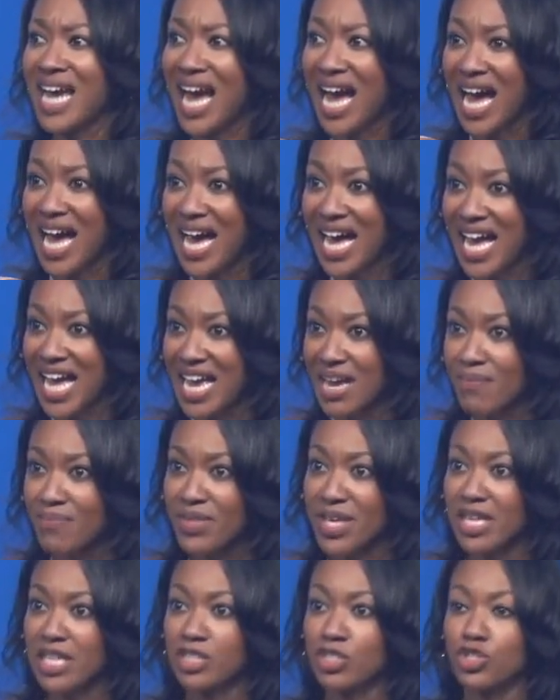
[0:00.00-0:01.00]
time
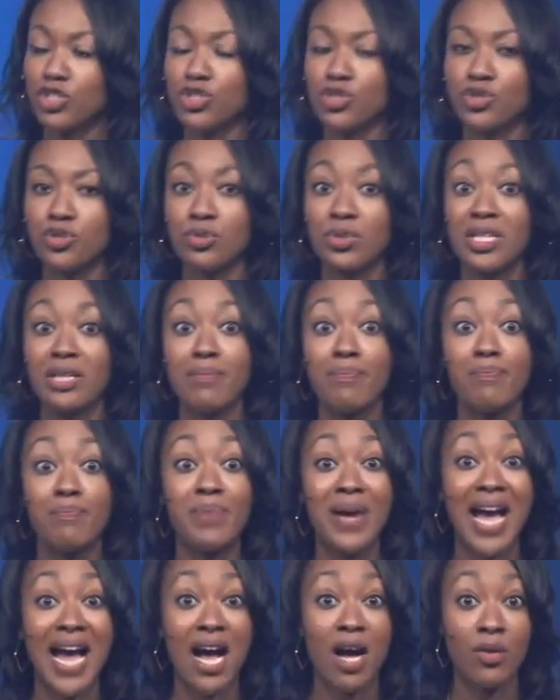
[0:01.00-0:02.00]
that has truly
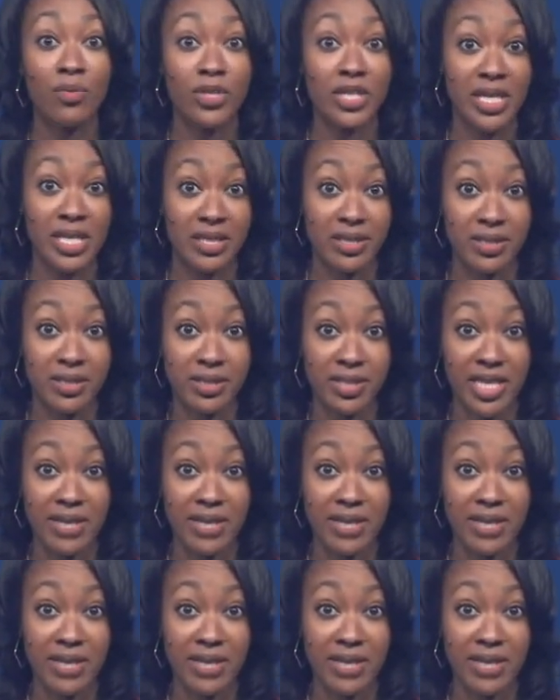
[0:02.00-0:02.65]
bound us